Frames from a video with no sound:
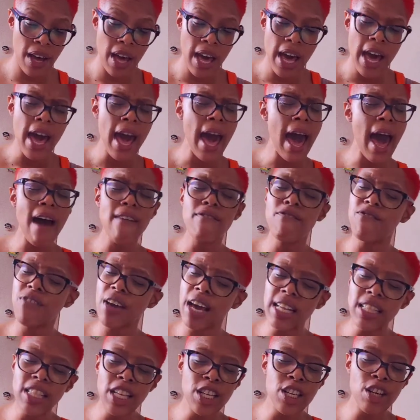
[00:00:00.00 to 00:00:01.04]
Have
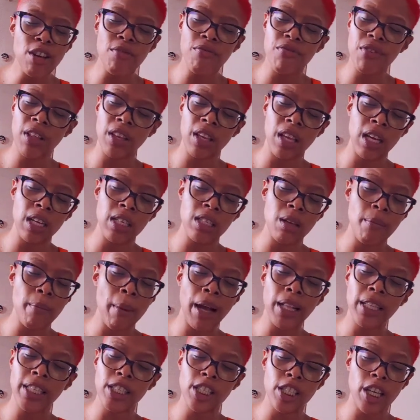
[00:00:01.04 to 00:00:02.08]
faith in your feelings
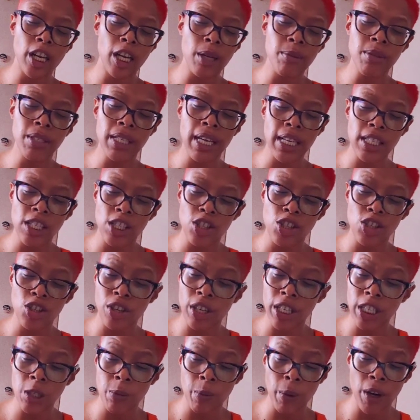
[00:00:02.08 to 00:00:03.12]
about the circumstances you're
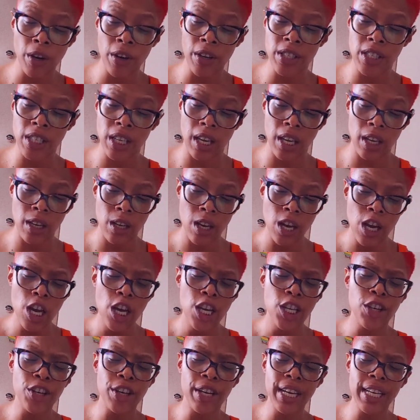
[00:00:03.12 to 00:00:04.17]
experiencing.
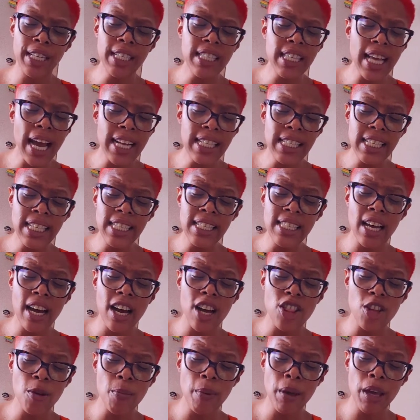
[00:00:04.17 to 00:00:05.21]
Your insights into
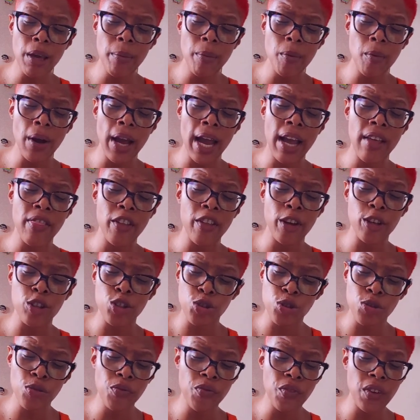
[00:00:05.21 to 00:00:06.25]
other people and their
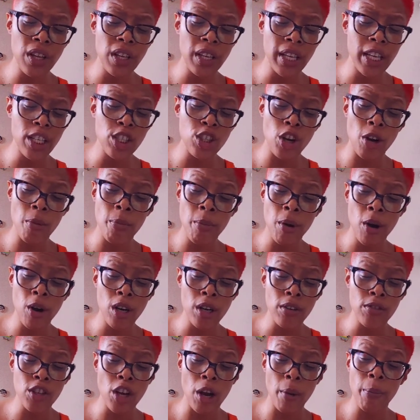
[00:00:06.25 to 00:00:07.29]
true feelings or
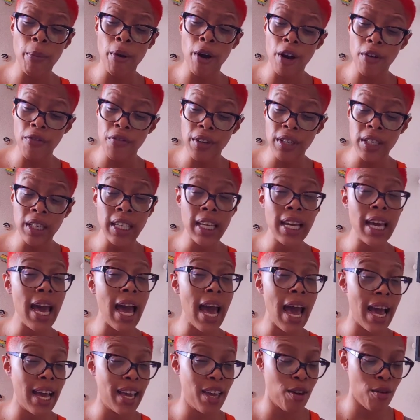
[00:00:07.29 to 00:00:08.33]
motives are perfectly
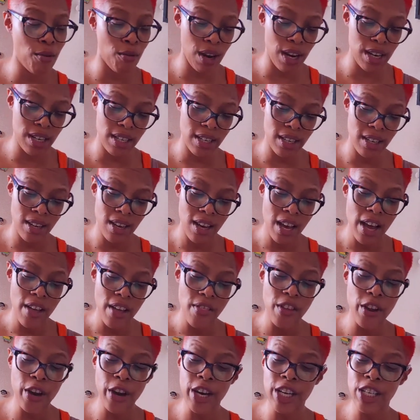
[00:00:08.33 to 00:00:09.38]
accurate.
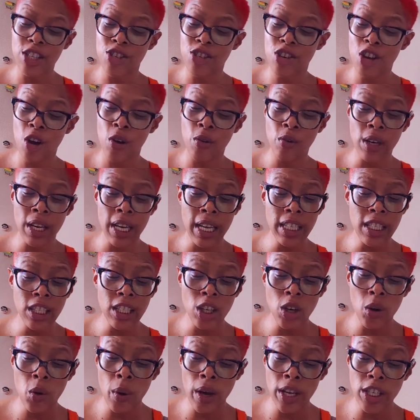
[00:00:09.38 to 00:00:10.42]
There is no need to
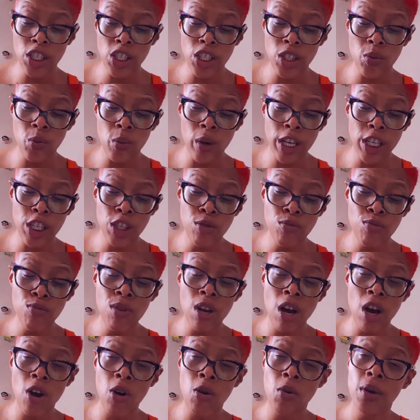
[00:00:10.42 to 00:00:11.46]
question what you
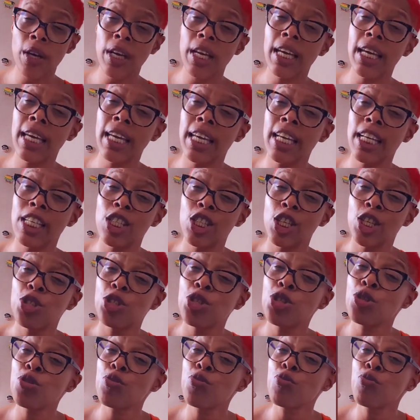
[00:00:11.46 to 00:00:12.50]
know is
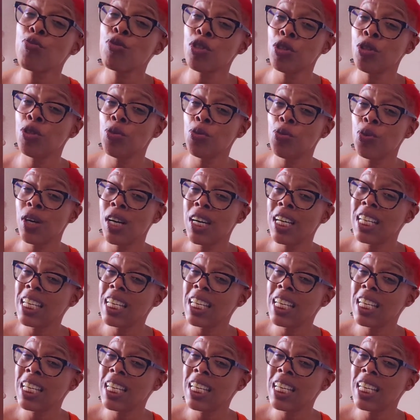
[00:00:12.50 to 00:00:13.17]
true.